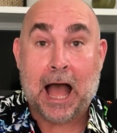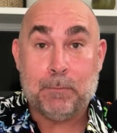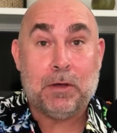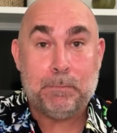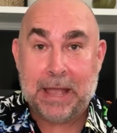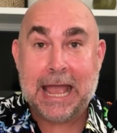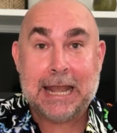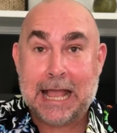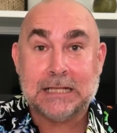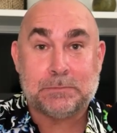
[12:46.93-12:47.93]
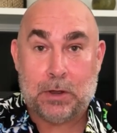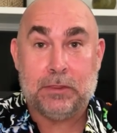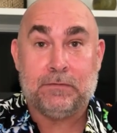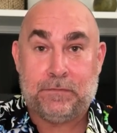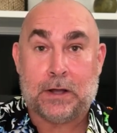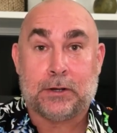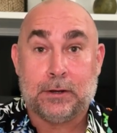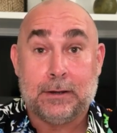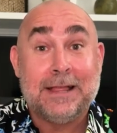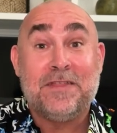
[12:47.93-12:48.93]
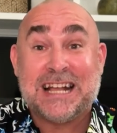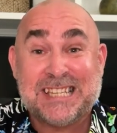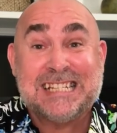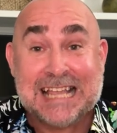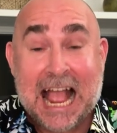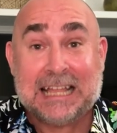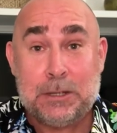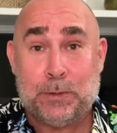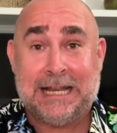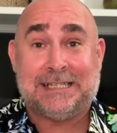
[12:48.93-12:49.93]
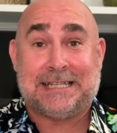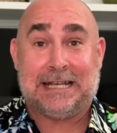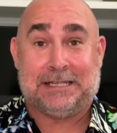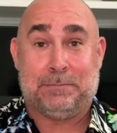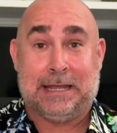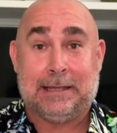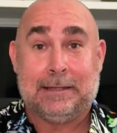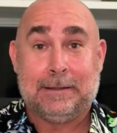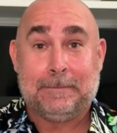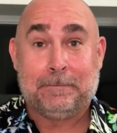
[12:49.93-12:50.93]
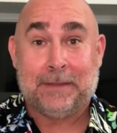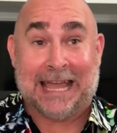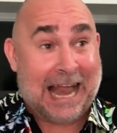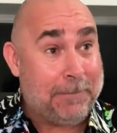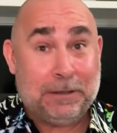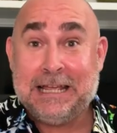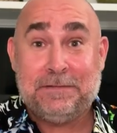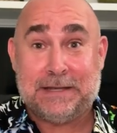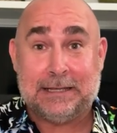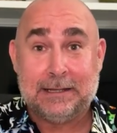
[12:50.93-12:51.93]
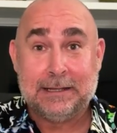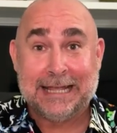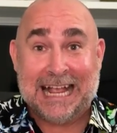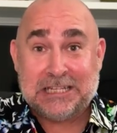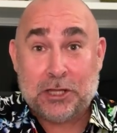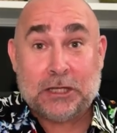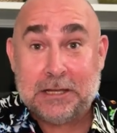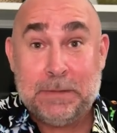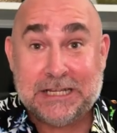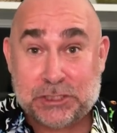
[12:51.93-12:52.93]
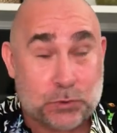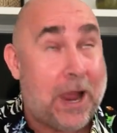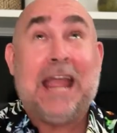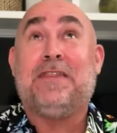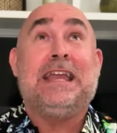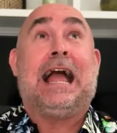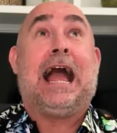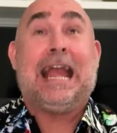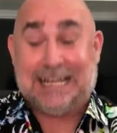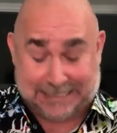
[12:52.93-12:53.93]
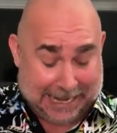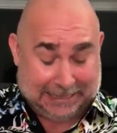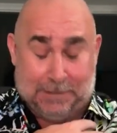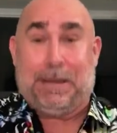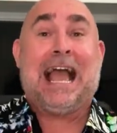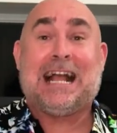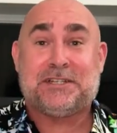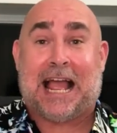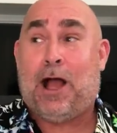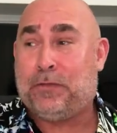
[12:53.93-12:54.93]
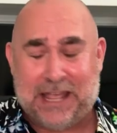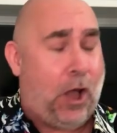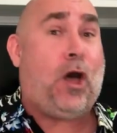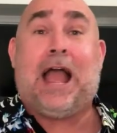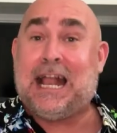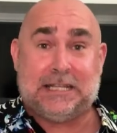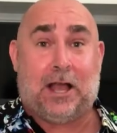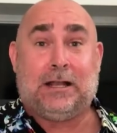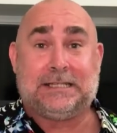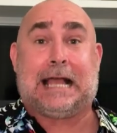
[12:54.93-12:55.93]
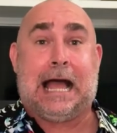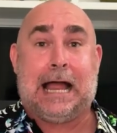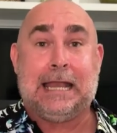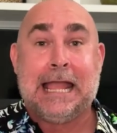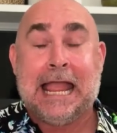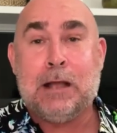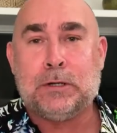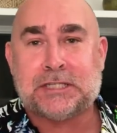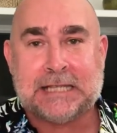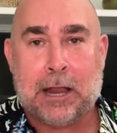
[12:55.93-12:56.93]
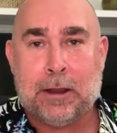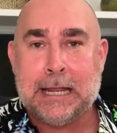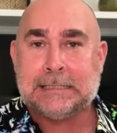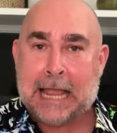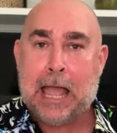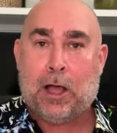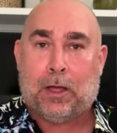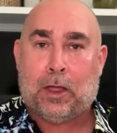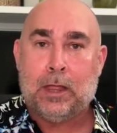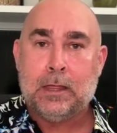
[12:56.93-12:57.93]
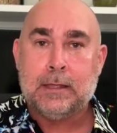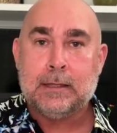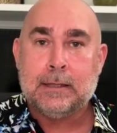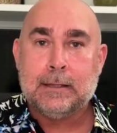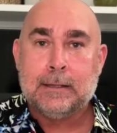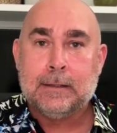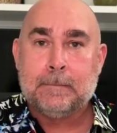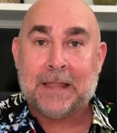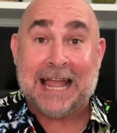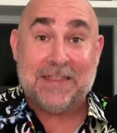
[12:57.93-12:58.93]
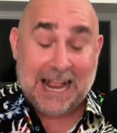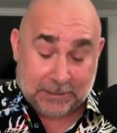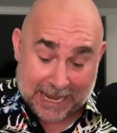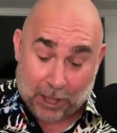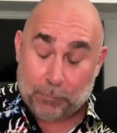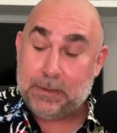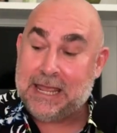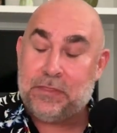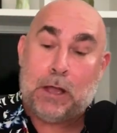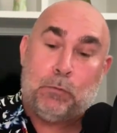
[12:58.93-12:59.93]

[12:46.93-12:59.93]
I'm a badass motherfucker." That's exactly what he said to me. And I believed it. He's looking me straight in the eye. He's got the badge out. They all had guns on. It was scary as hell. And they tell me